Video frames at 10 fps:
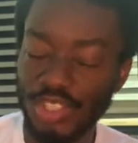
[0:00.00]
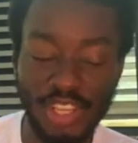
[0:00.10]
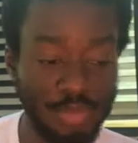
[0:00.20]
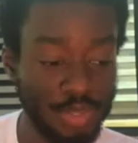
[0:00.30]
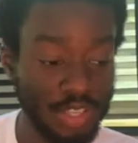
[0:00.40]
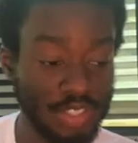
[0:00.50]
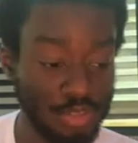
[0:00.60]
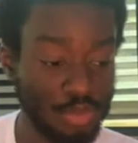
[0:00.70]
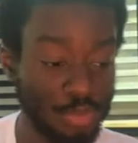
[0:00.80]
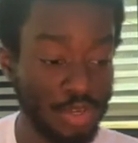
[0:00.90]
I'm getting
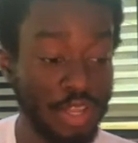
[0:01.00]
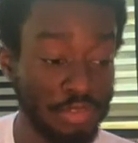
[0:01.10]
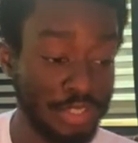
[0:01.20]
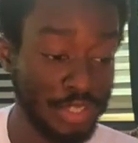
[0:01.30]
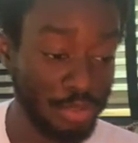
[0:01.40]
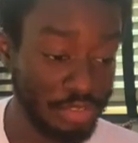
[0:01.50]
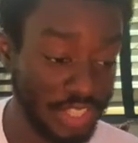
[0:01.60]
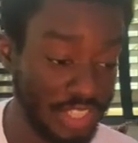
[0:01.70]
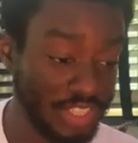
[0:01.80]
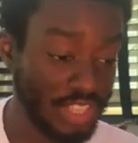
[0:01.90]
from everything you've
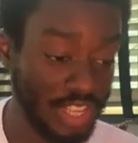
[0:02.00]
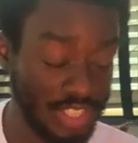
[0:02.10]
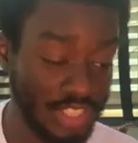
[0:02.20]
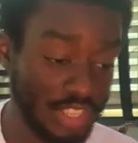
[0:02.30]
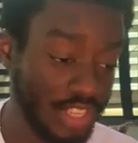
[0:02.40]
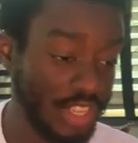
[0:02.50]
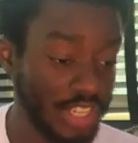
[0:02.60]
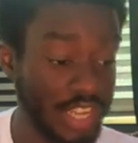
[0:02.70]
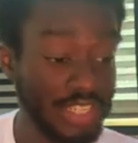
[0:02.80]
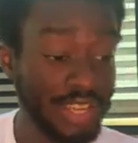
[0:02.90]
said is that
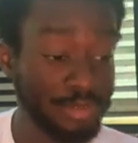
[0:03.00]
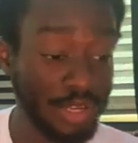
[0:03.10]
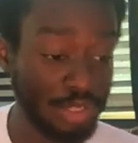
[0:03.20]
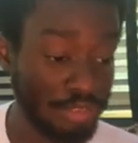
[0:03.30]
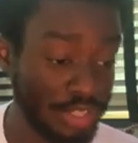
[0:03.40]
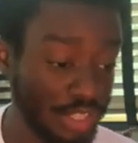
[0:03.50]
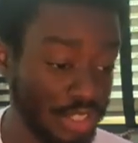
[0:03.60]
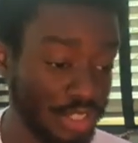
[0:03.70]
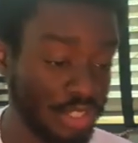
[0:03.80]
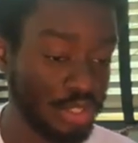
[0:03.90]
9 times out of 10,
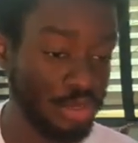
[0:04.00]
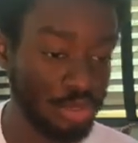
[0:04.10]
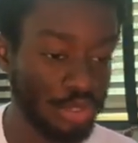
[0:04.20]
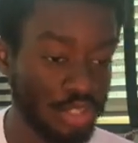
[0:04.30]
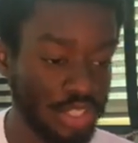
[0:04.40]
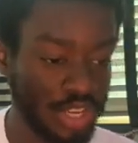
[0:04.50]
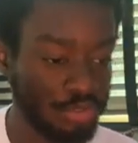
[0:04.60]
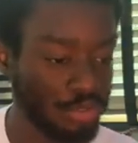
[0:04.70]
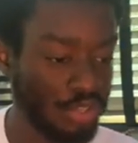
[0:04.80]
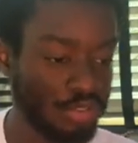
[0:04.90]
you just have
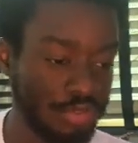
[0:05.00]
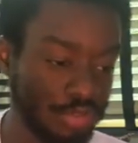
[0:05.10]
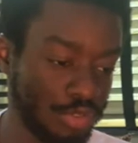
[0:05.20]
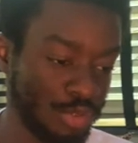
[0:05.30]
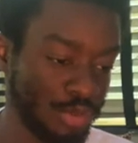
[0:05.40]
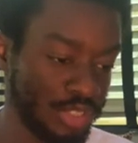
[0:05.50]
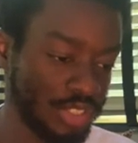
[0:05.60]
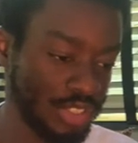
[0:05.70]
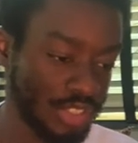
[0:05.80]
to live through it.